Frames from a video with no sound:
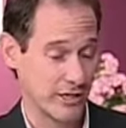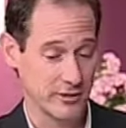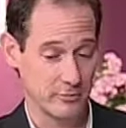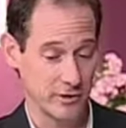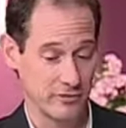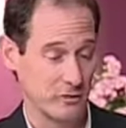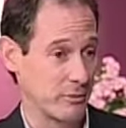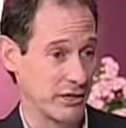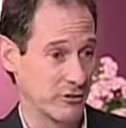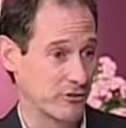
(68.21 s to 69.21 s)
I'd been a
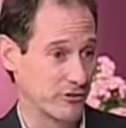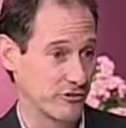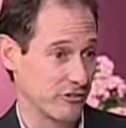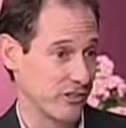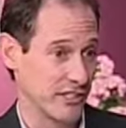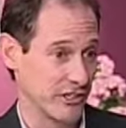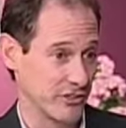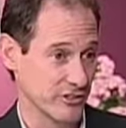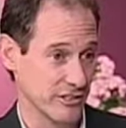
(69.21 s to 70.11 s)
filmmaker for 15 years.